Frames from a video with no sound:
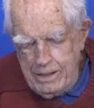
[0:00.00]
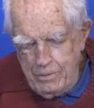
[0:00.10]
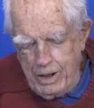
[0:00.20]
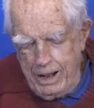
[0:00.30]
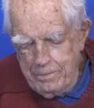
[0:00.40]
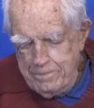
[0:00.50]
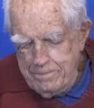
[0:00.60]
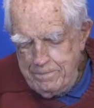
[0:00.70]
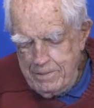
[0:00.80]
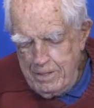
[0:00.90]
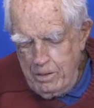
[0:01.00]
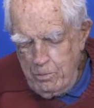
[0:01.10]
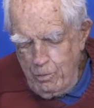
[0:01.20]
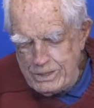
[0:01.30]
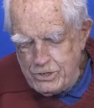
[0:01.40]
Well,
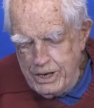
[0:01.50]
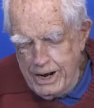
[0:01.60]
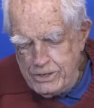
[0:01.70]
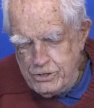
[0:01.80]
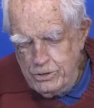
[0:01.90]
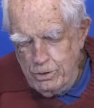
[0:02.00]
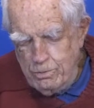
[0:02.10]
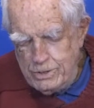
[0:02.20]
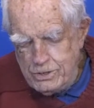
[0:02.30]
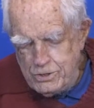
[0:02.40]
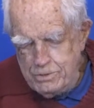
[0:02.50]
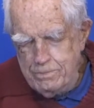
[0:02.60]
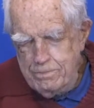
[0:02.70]
once the Archduke was